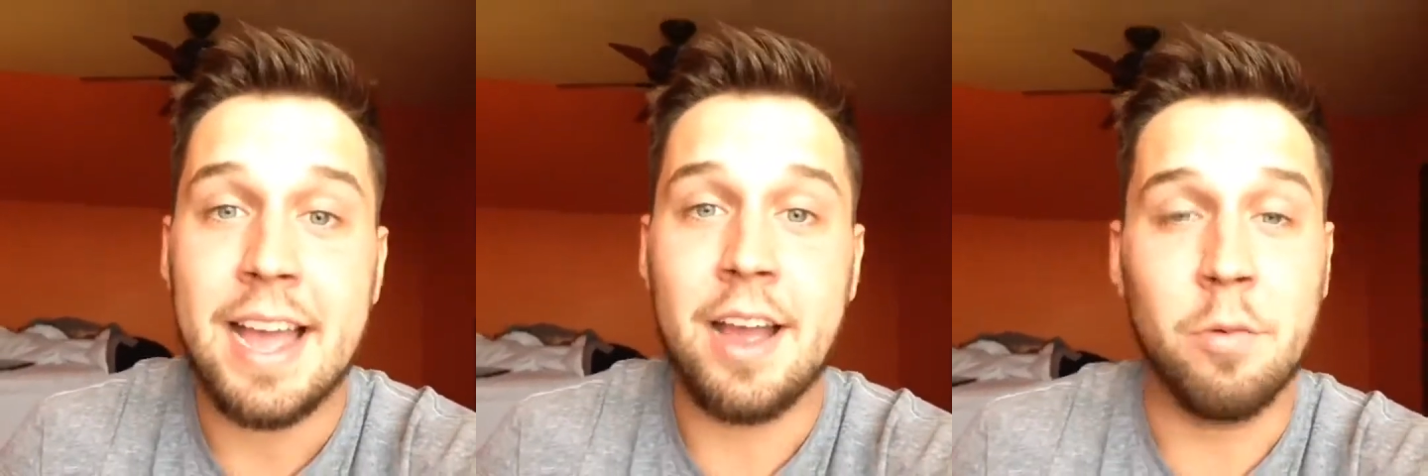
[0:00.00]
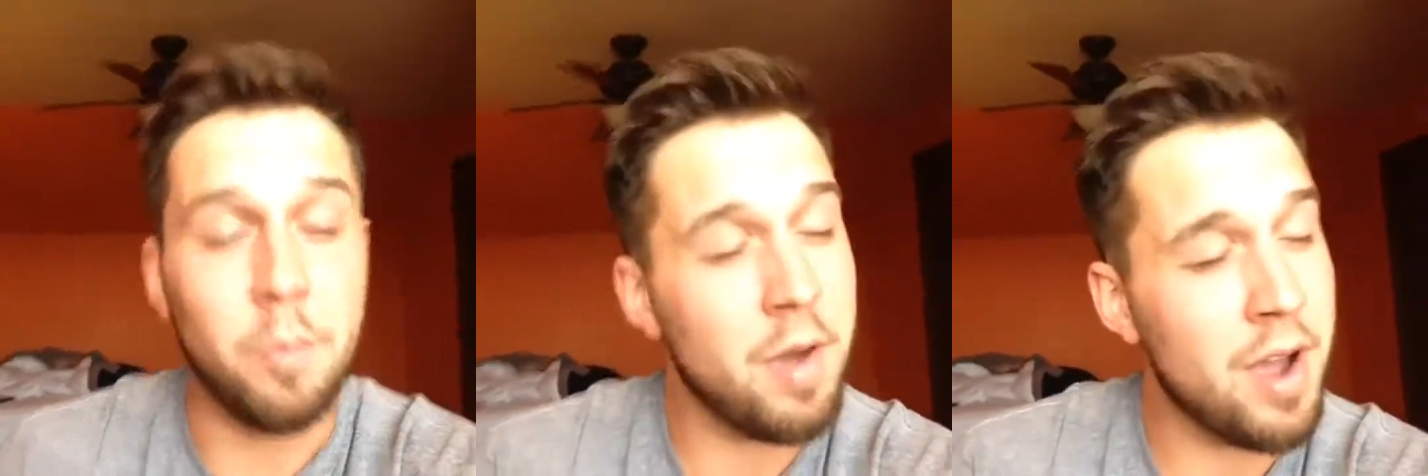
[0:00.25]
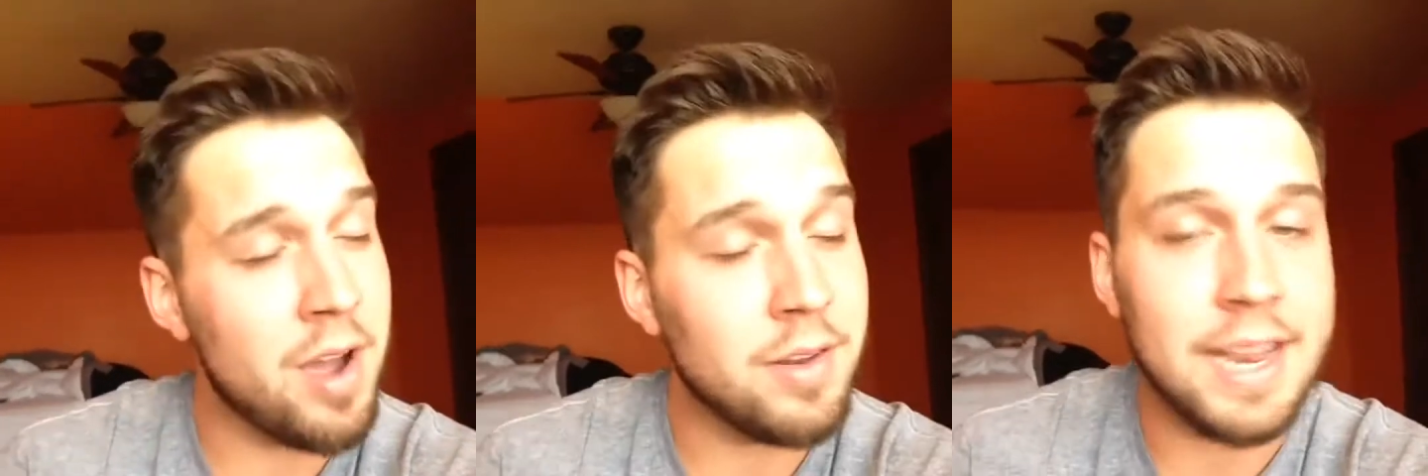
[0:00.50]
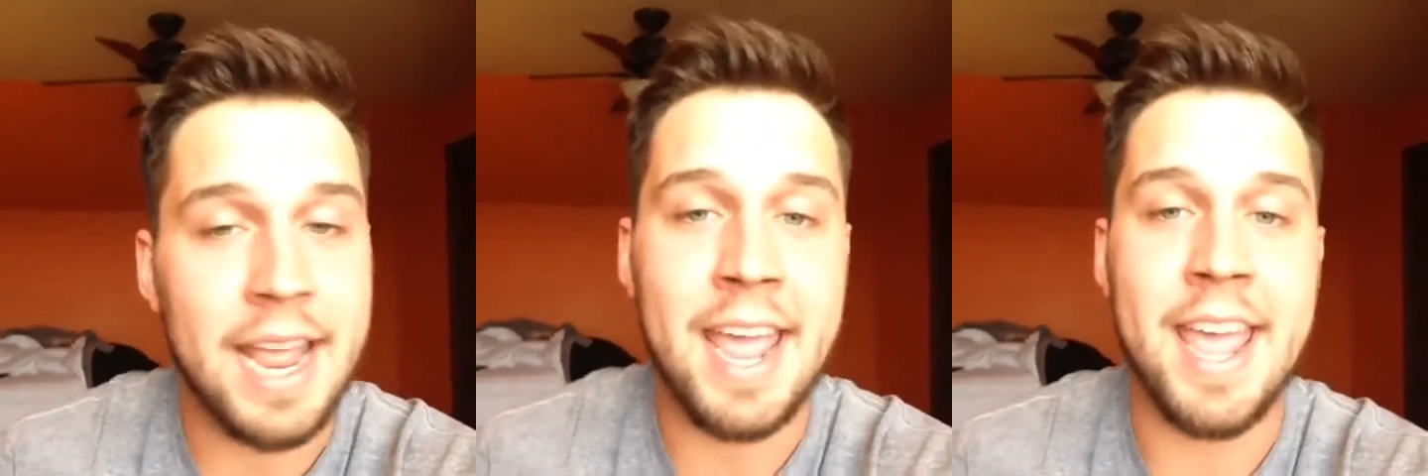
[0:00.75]
I
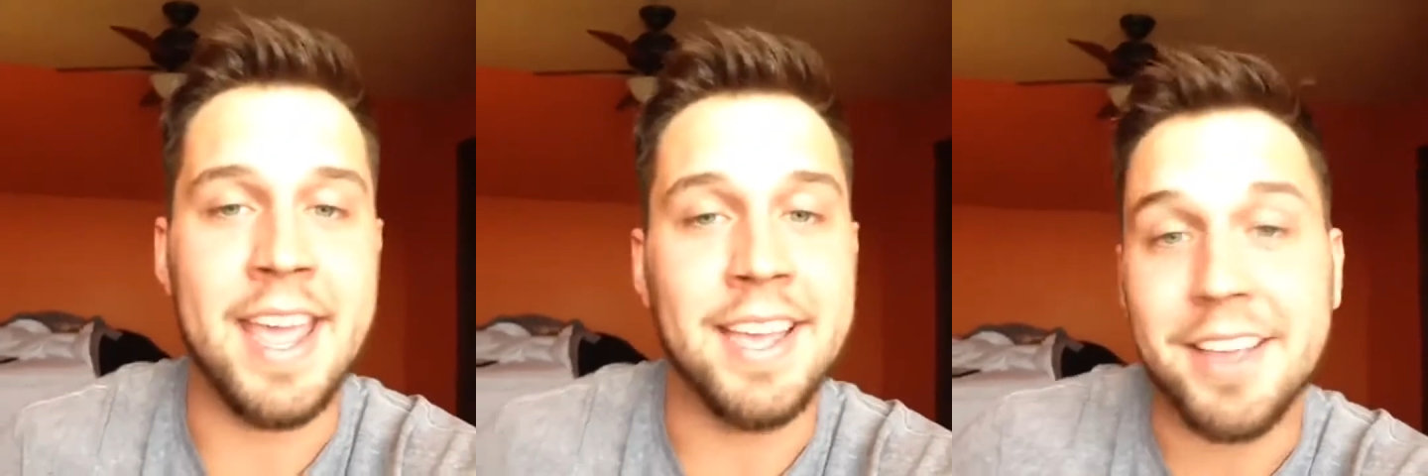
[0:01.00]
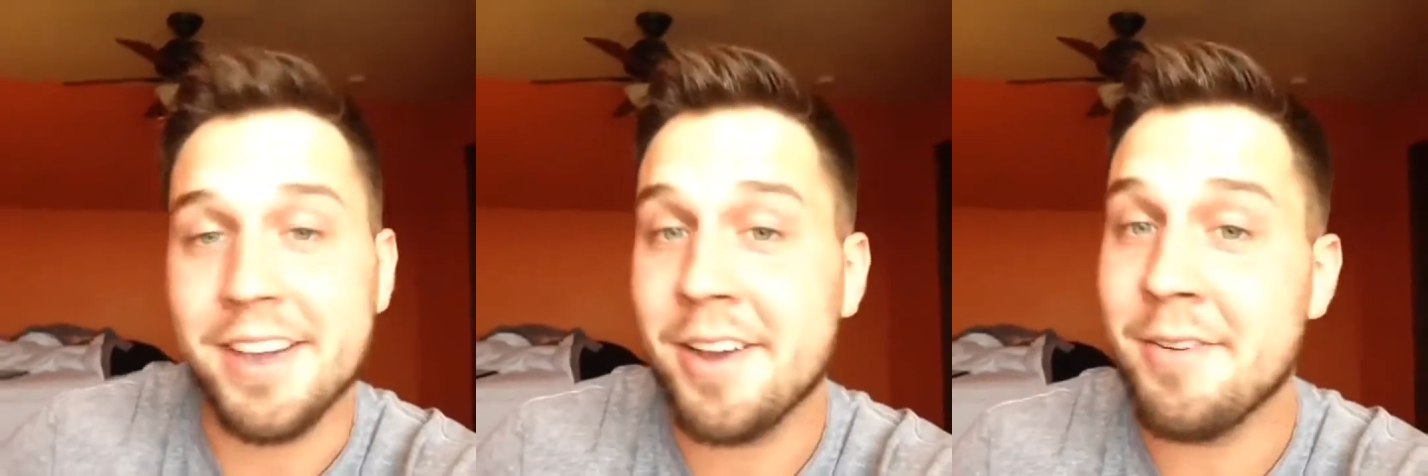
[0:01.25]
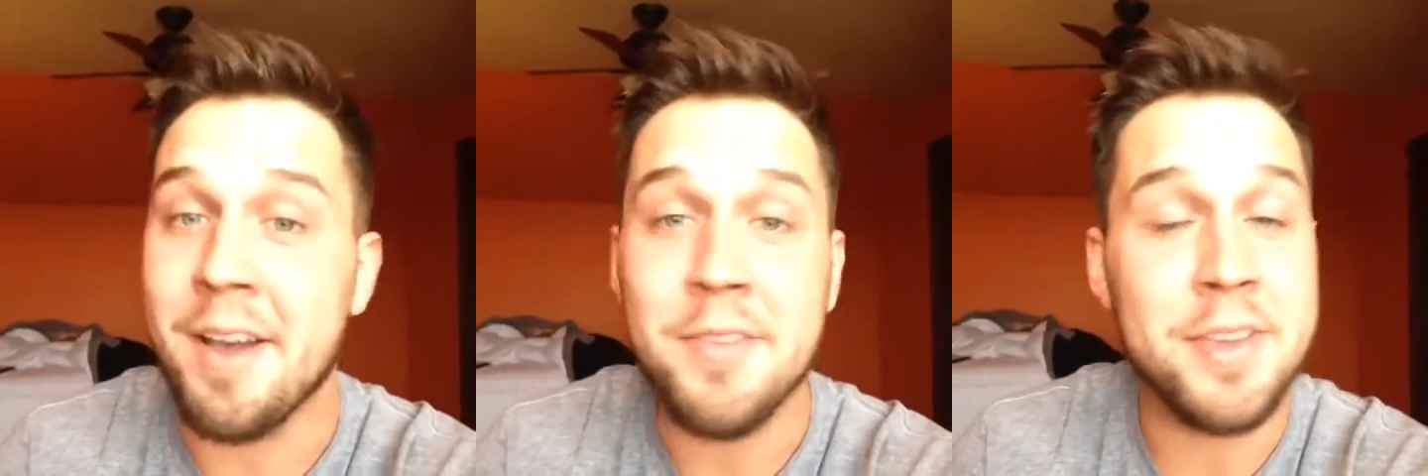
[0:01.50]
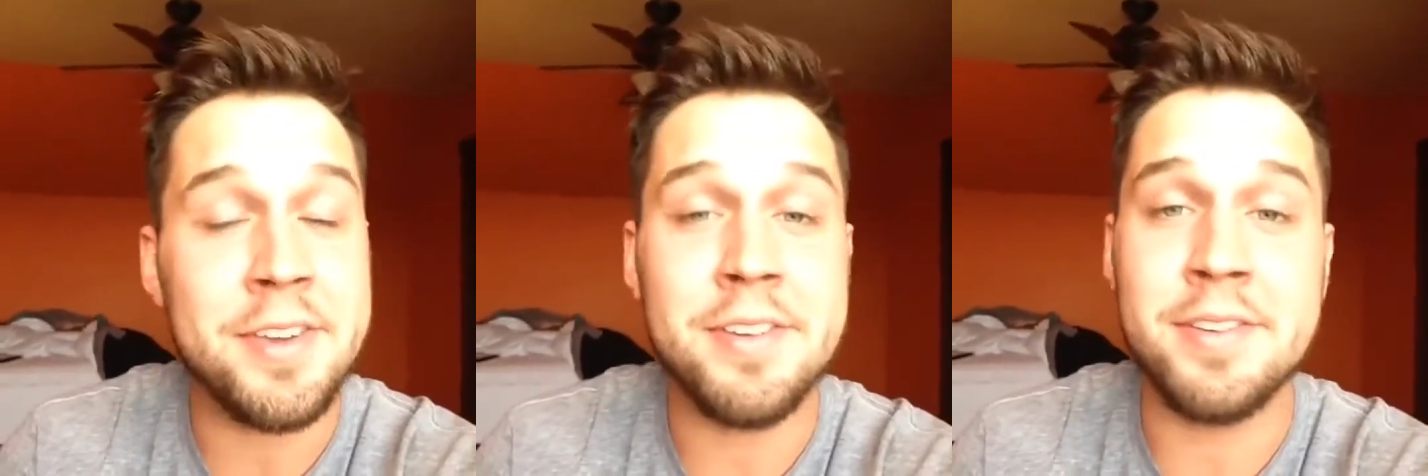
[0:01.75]
won't let go of
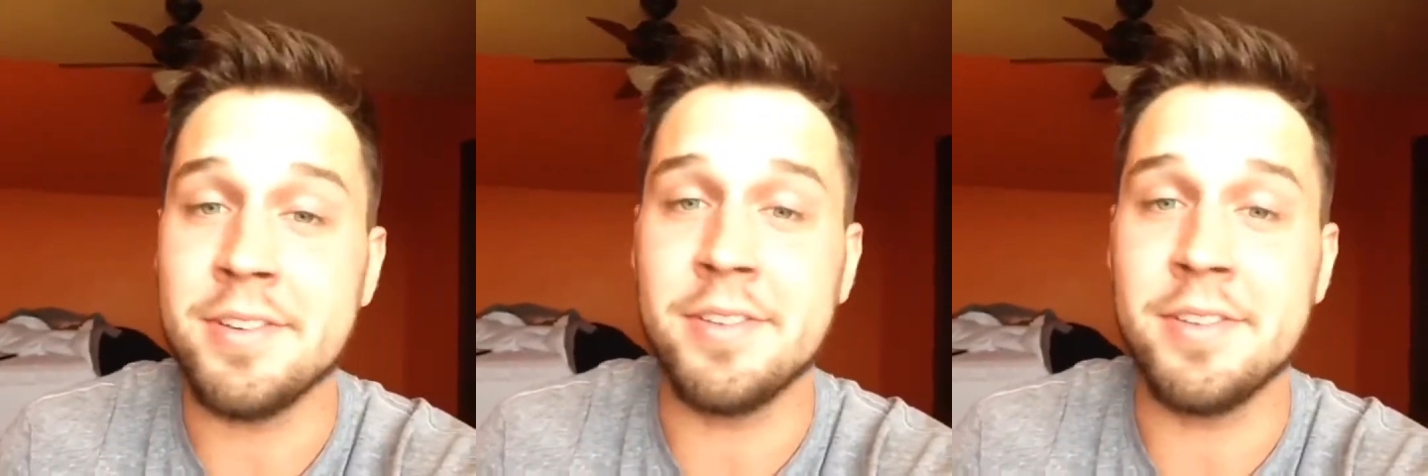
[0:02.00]
you.